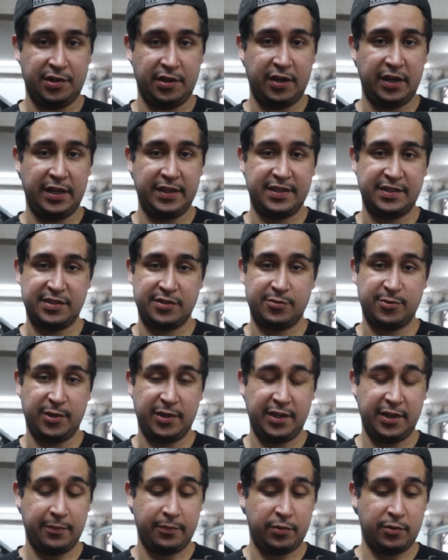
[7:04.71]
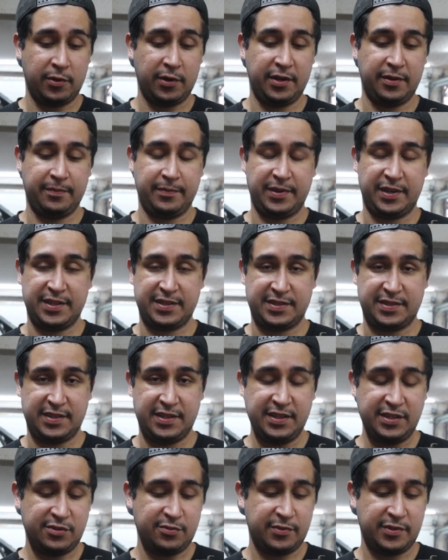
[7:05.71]
Alright, this is really important because
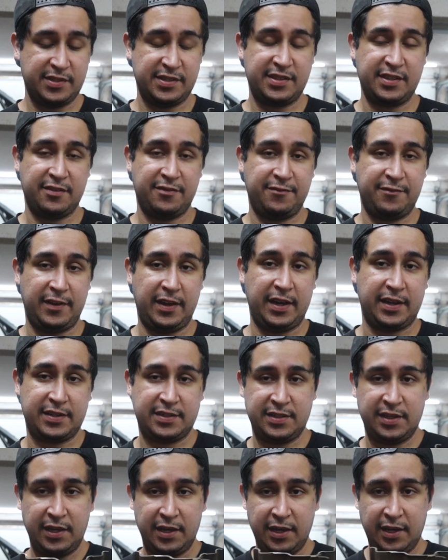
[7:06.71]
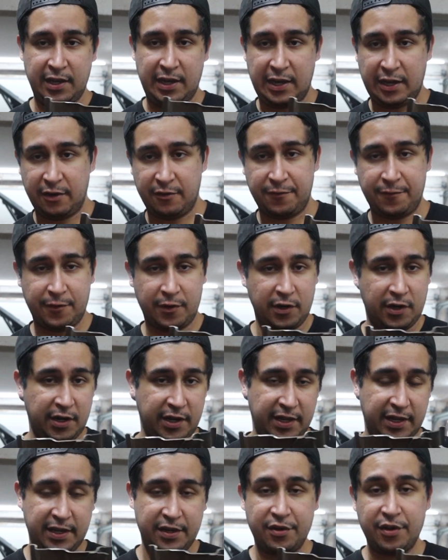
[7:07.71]
these ones affect how far
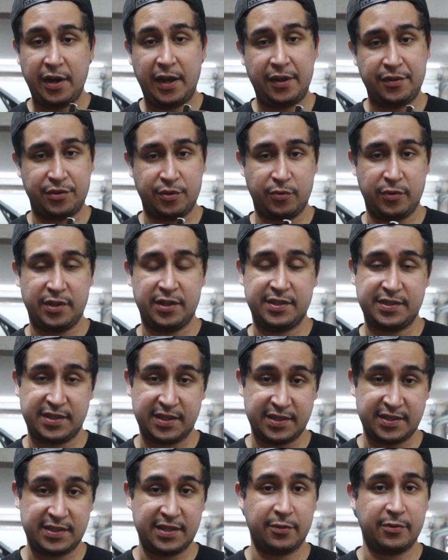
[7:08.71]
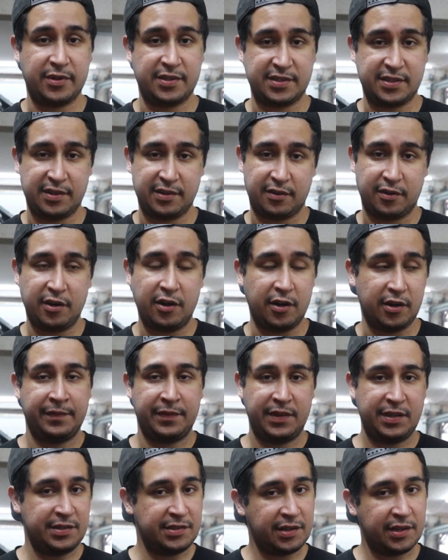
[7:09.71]
in or out the wheel is going to sit when it's on the car.
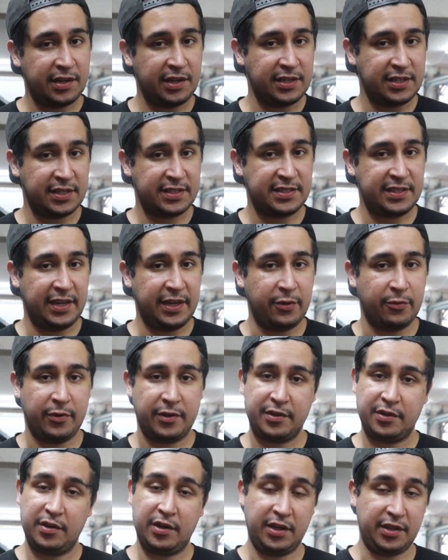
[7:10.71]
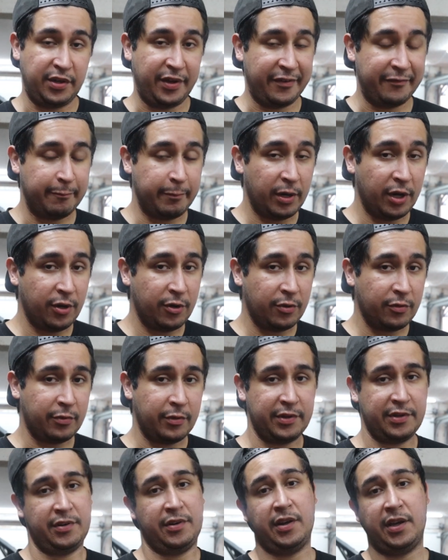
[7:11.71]
These are going to dictate whether or not you have poke,
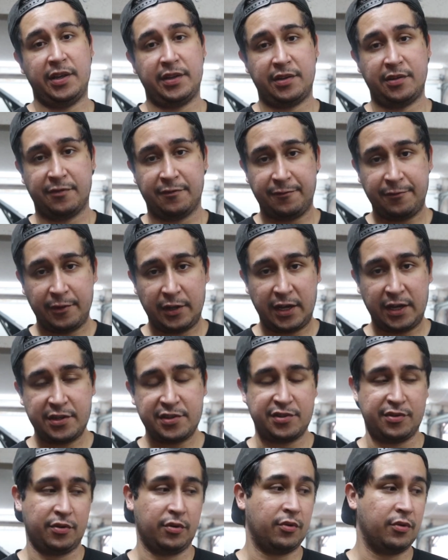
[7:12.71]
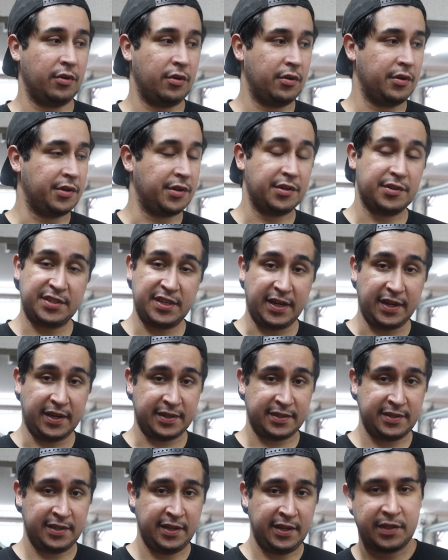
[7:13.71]
whether or not you're flush, or you're
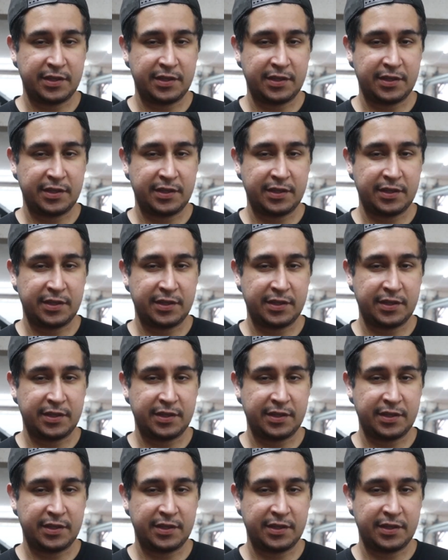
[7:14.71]
tucked.